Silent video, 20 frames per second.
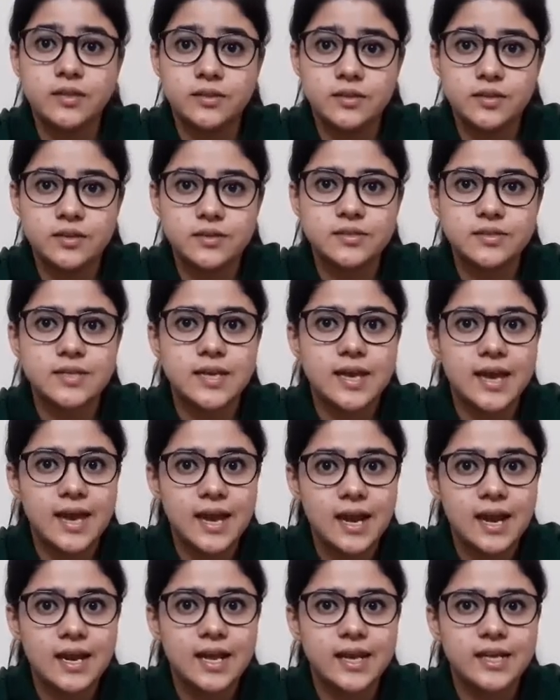Thus
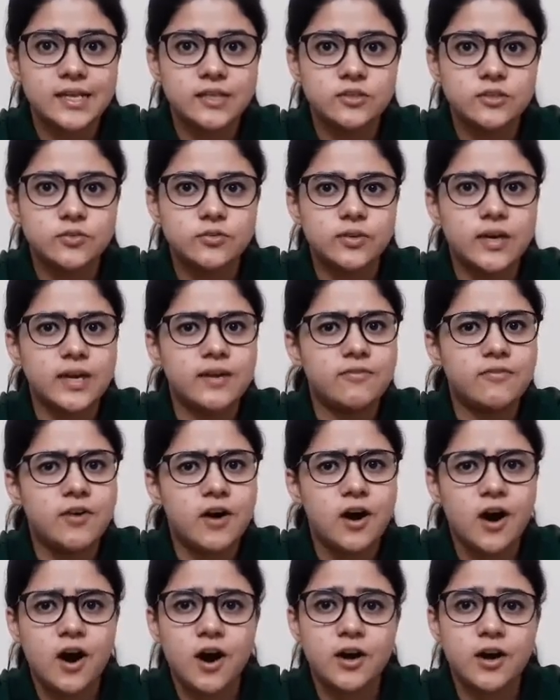airlines strive
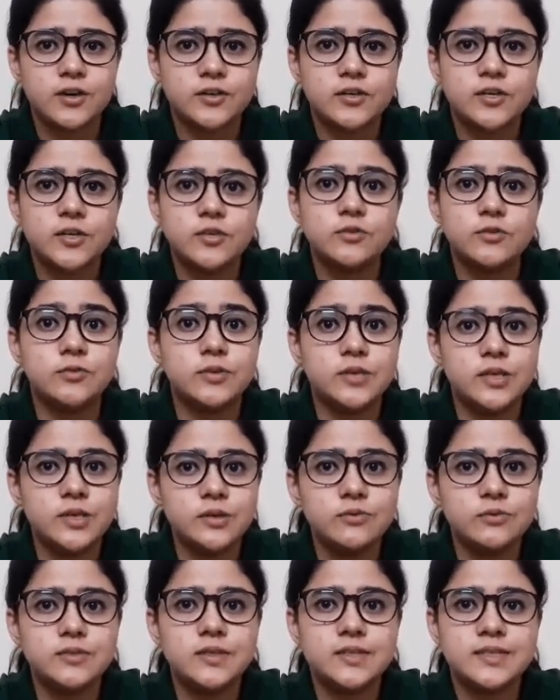hard to
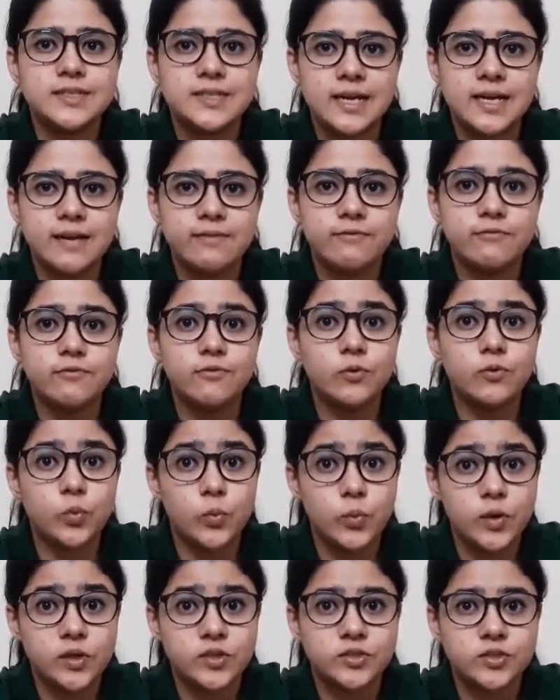reduce the time for
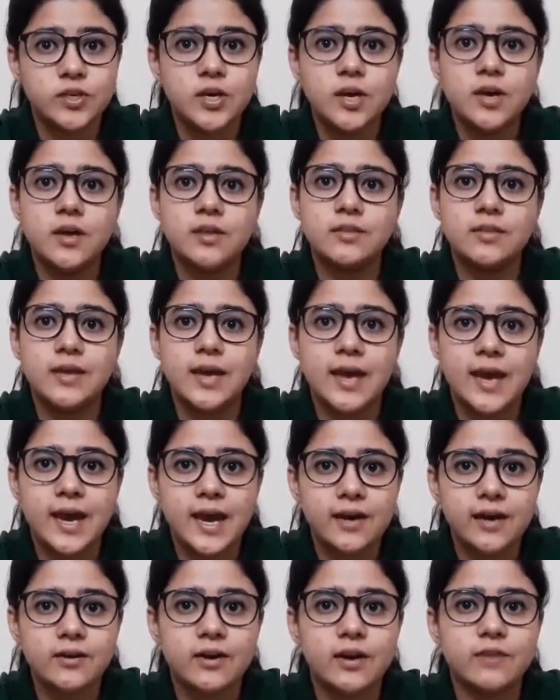which the
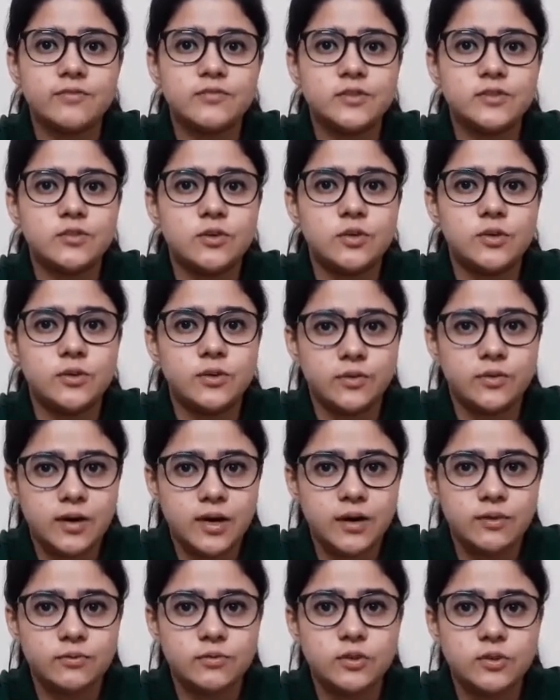aircraft is on
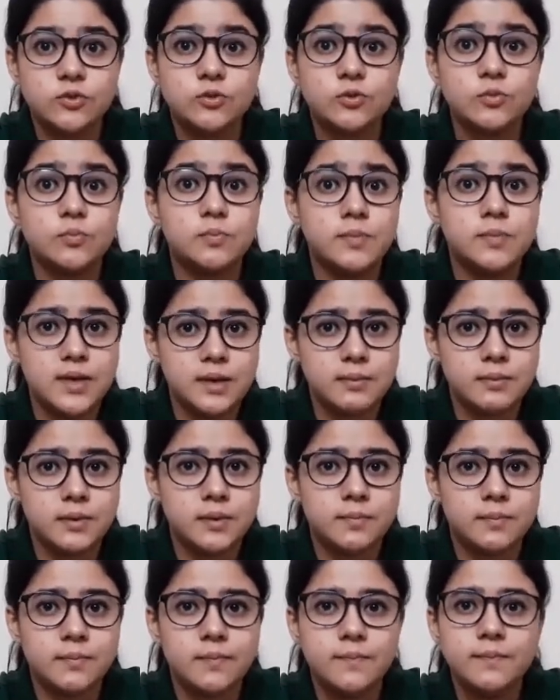ground to
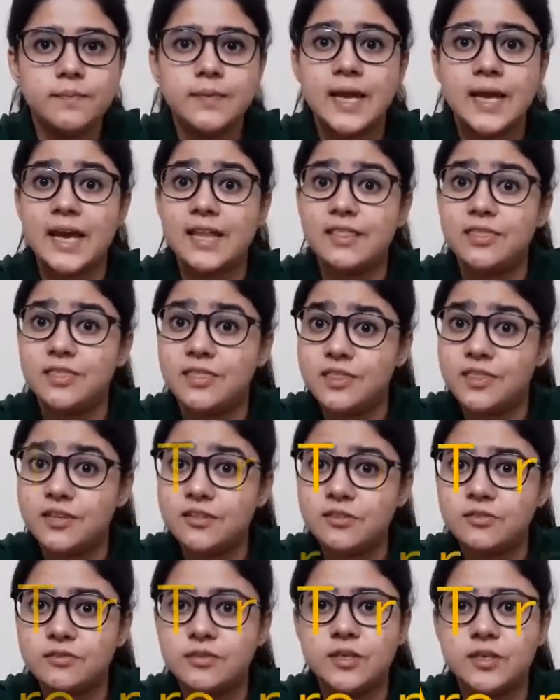minimum and
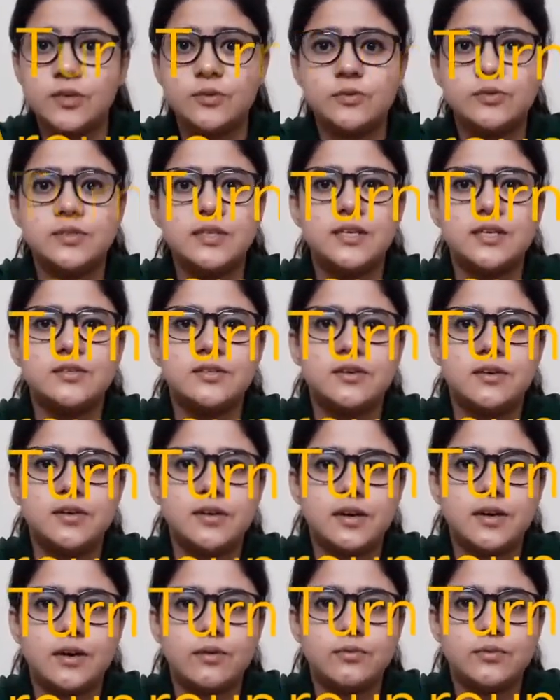thus reduce their
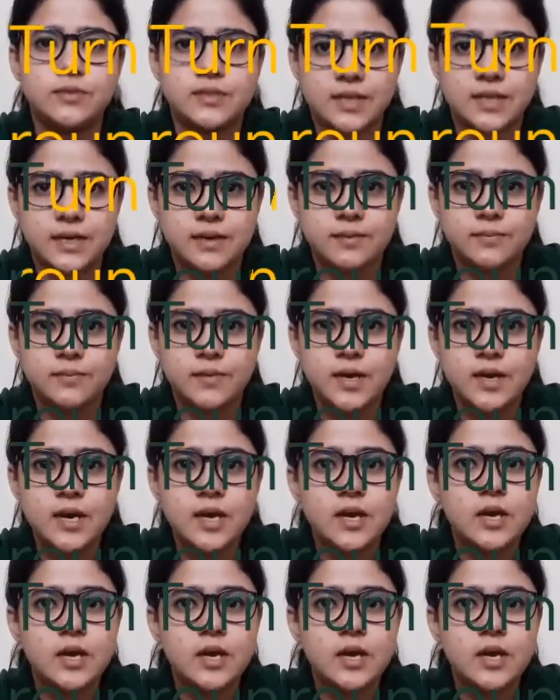turnaround time.